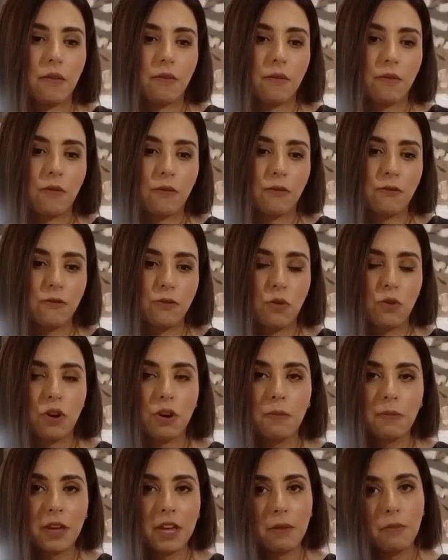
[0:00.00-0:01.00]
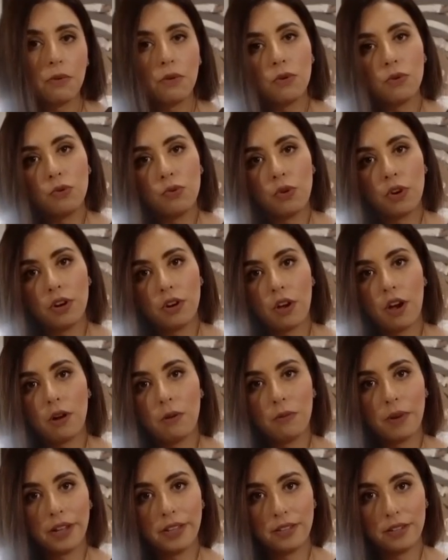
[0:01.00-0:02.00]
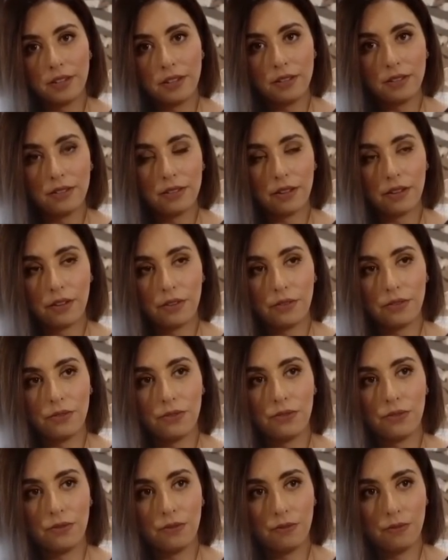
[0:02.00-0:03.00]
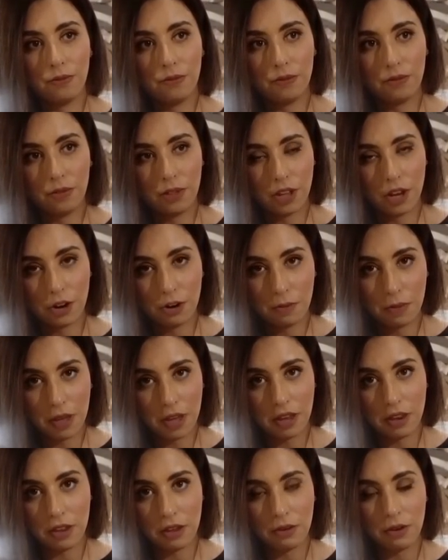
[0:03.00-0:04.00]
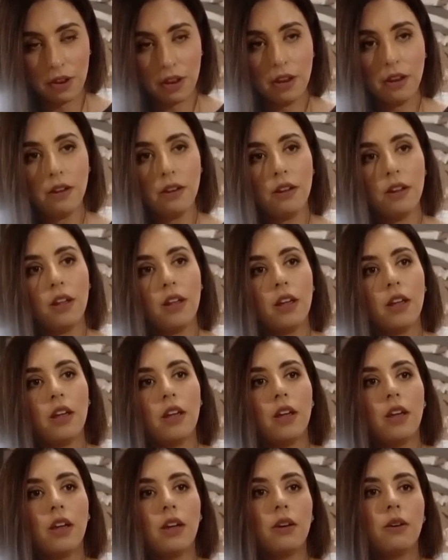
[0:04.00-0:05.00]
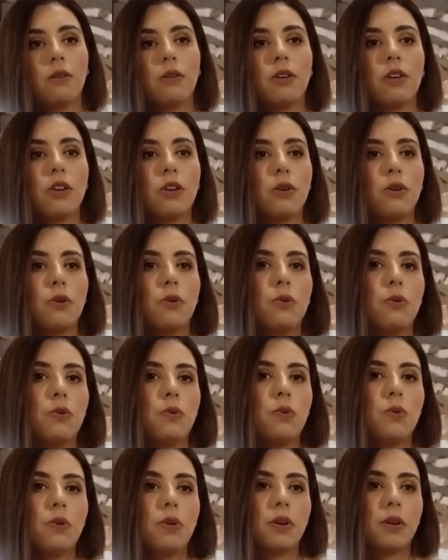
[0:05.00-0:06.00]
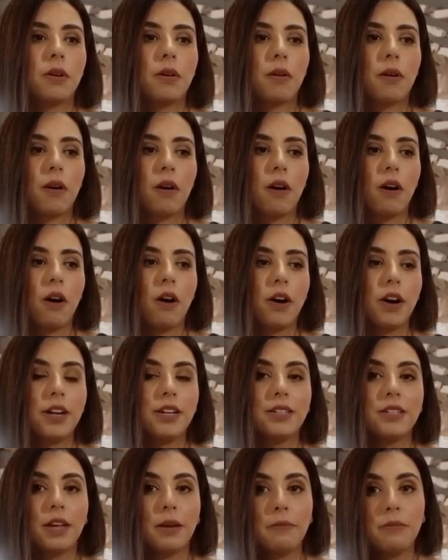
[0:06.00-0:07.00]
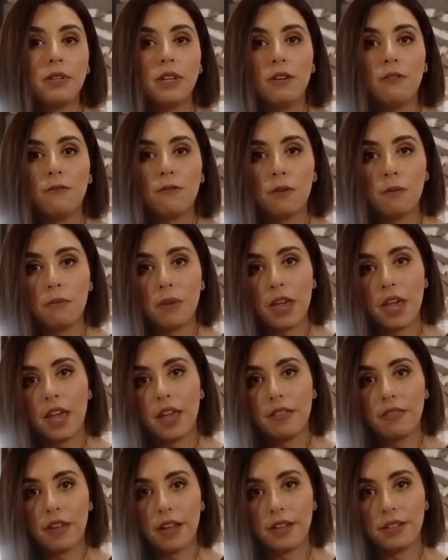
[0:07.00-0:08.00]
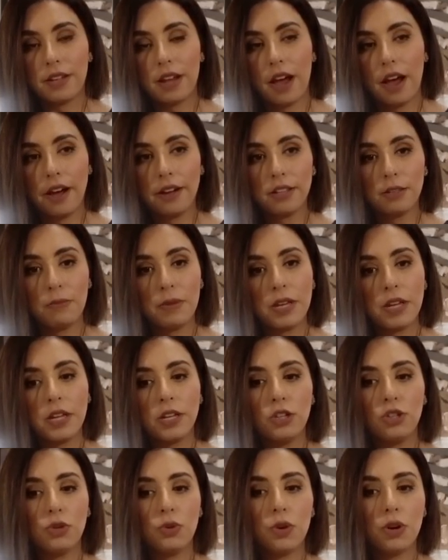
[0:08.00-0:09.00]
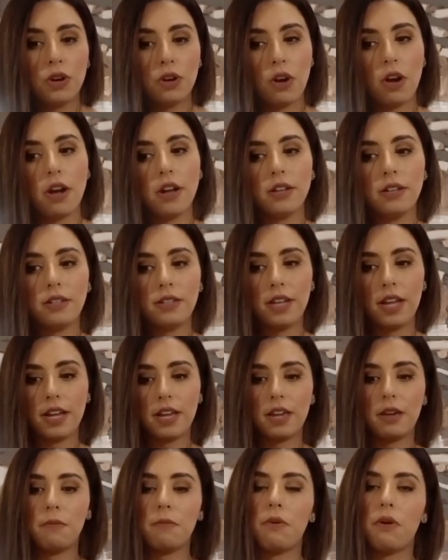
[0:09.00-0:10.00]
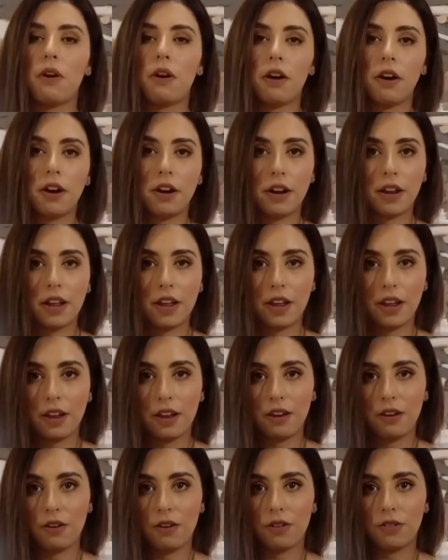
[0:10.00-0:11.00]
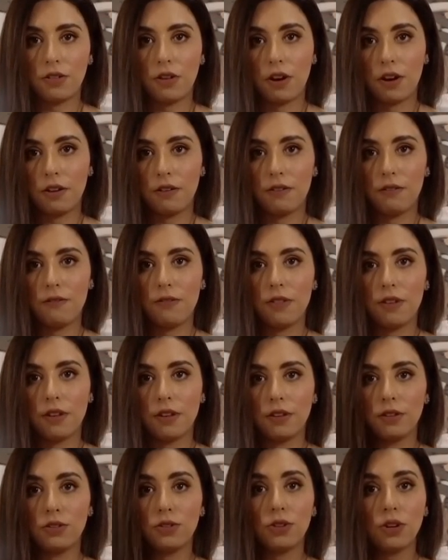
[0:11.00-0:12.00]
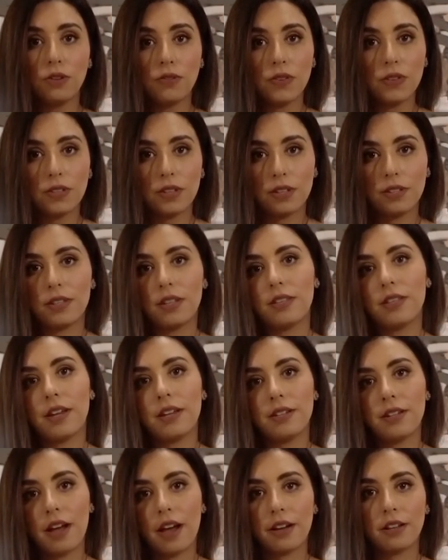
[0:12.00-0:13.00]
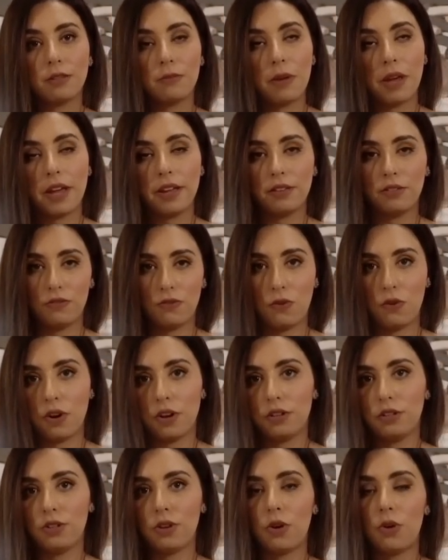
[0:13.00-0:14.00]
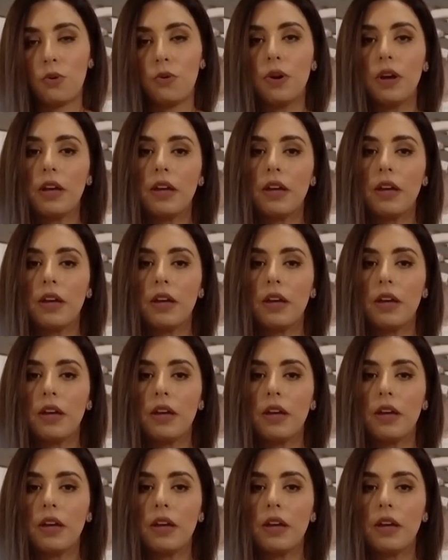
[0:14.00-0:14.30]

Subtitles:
for people who are not residents of the European Union, you are exempted from paying that tax because you are not taking part in a lot of the services that that tax pays for. So